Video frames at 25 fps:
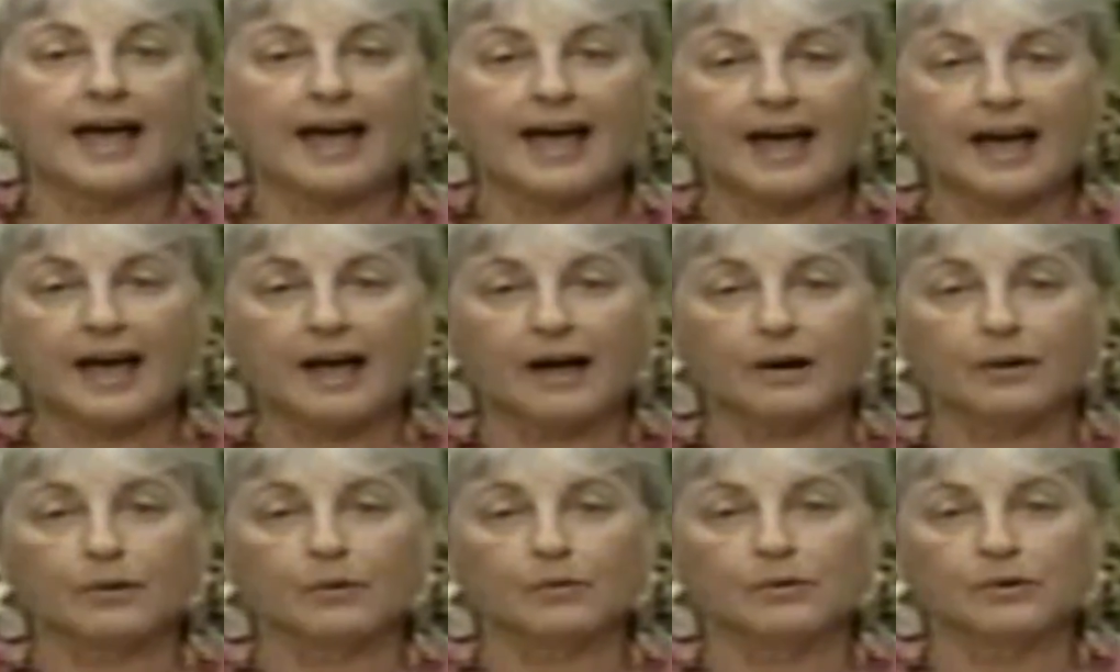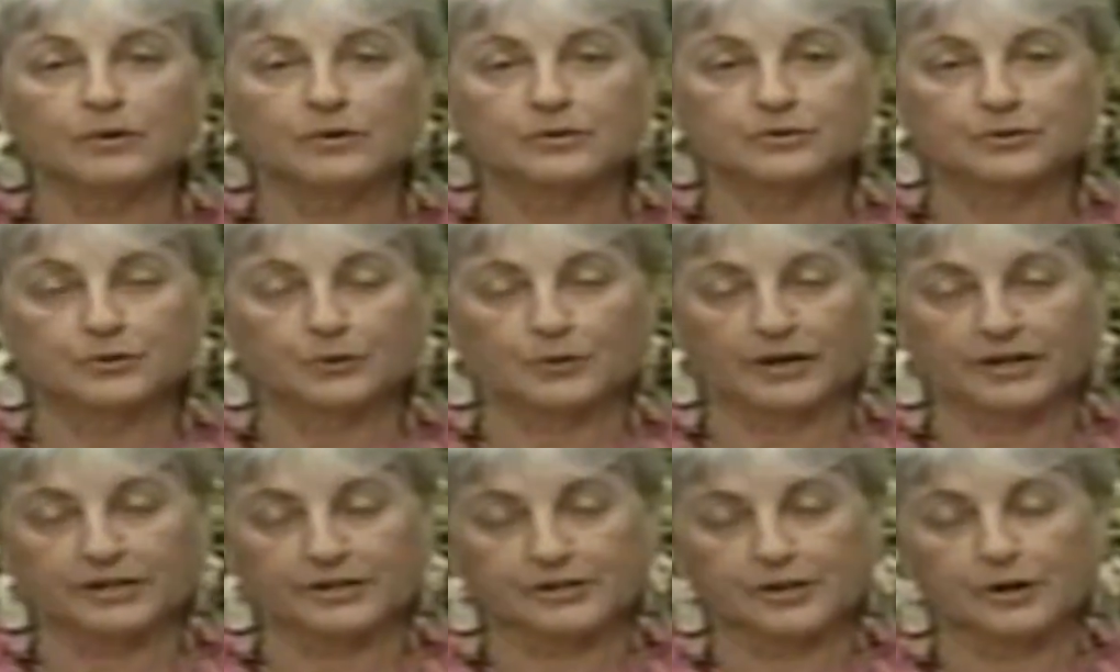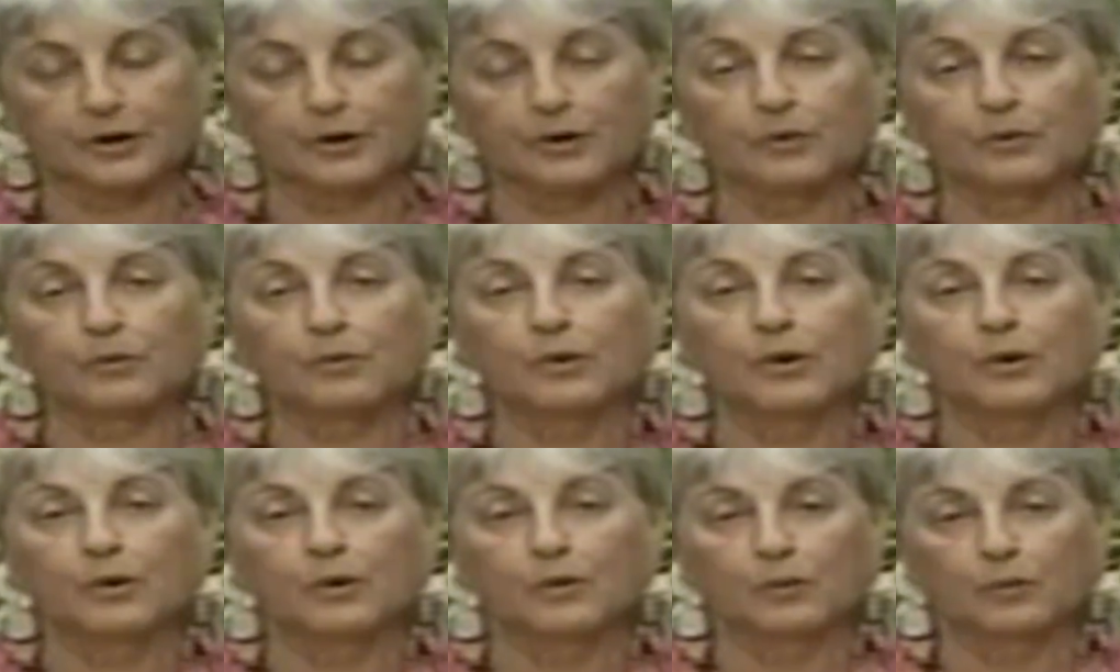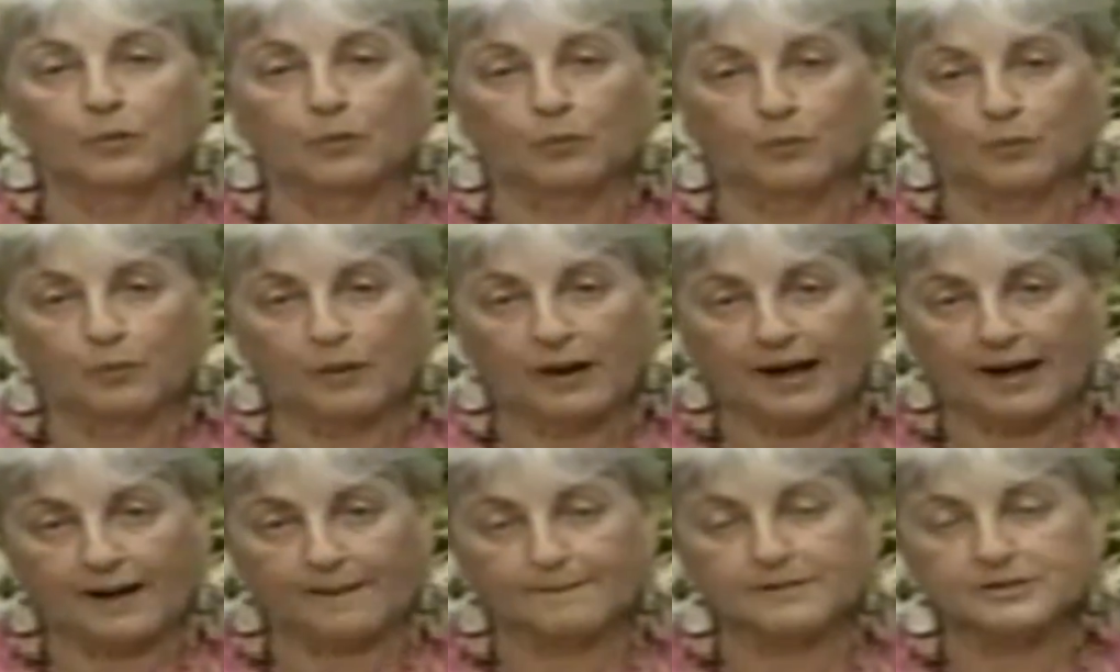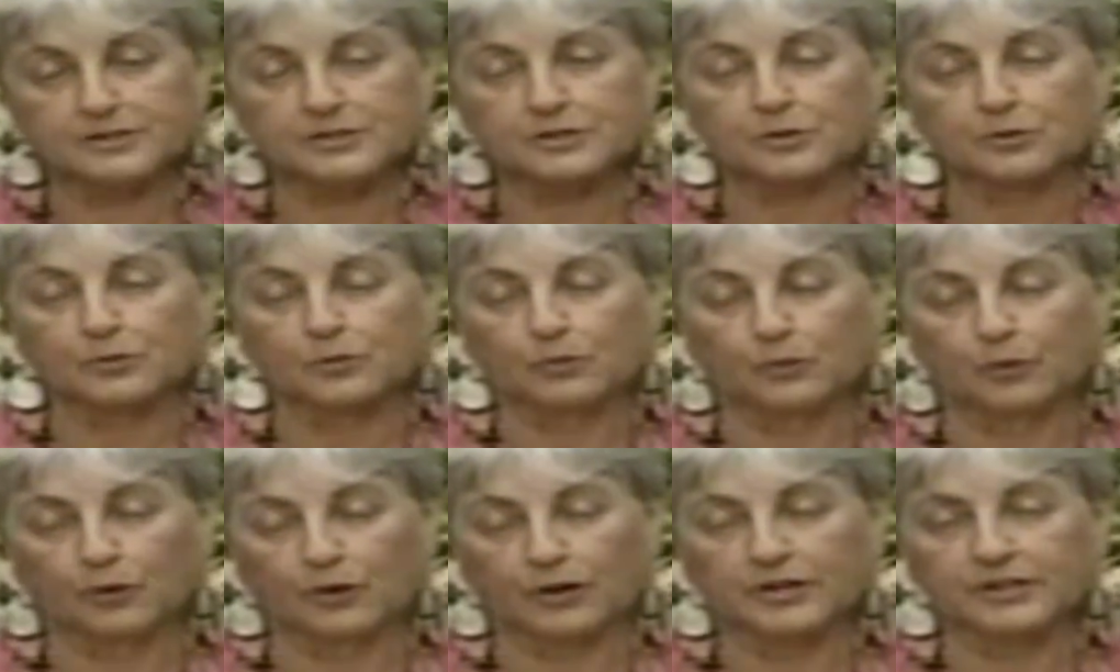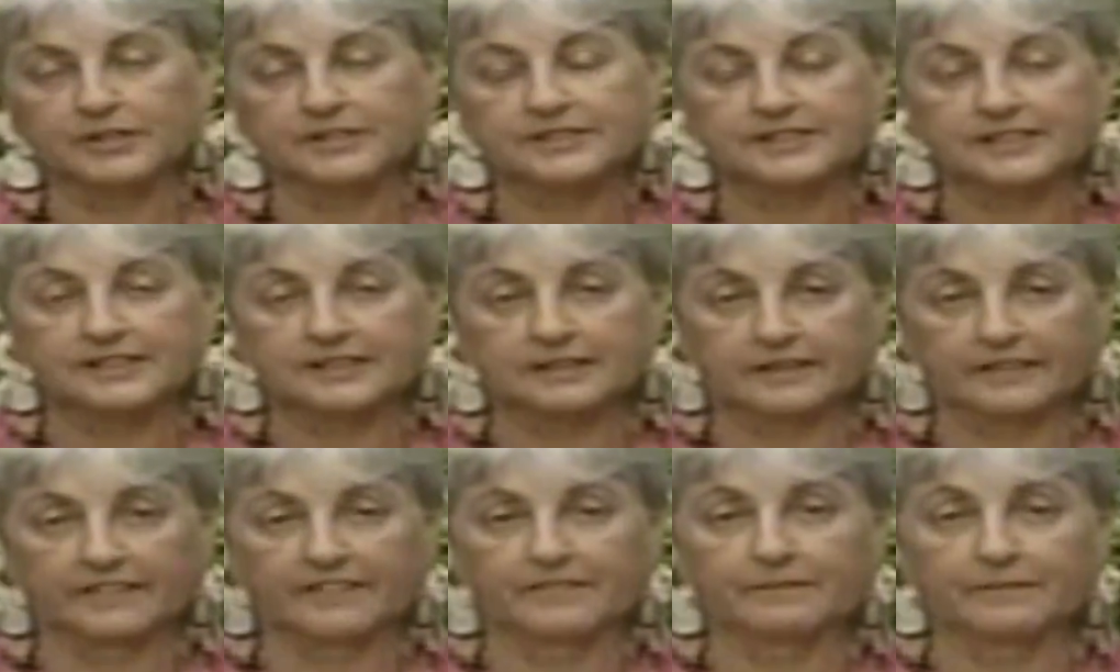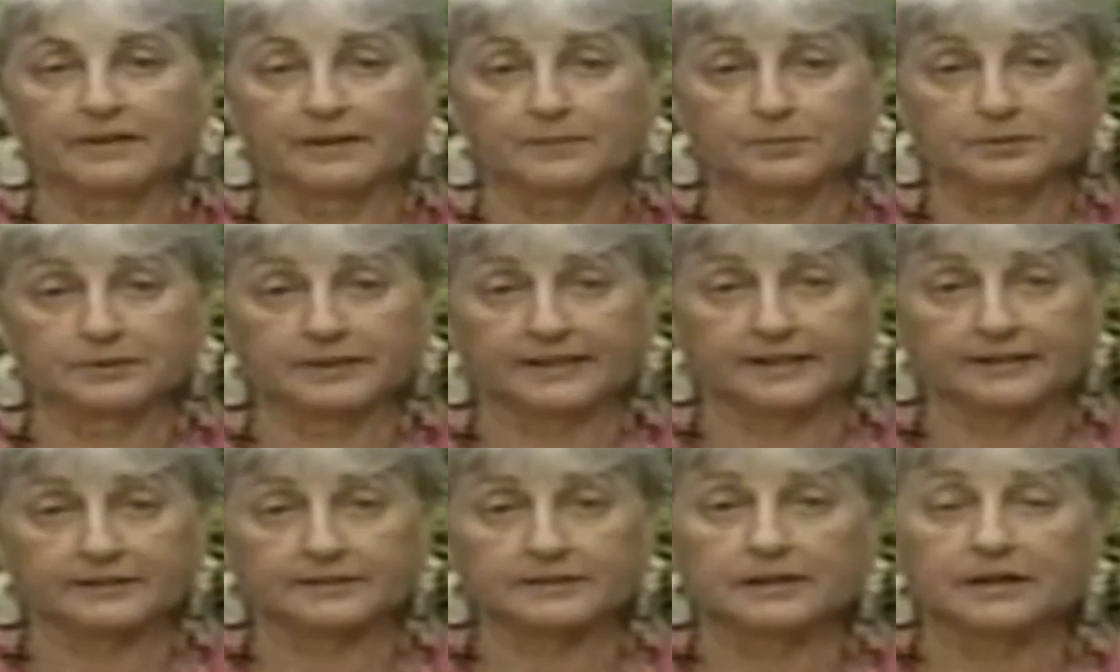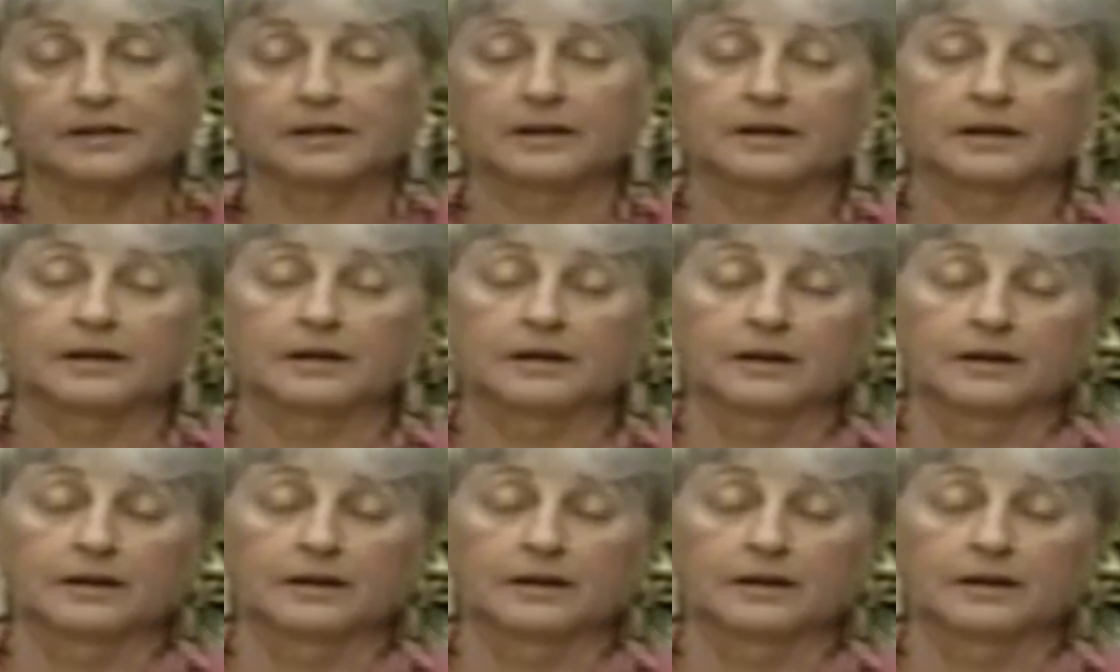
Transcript: How do I know how much water to give my plant?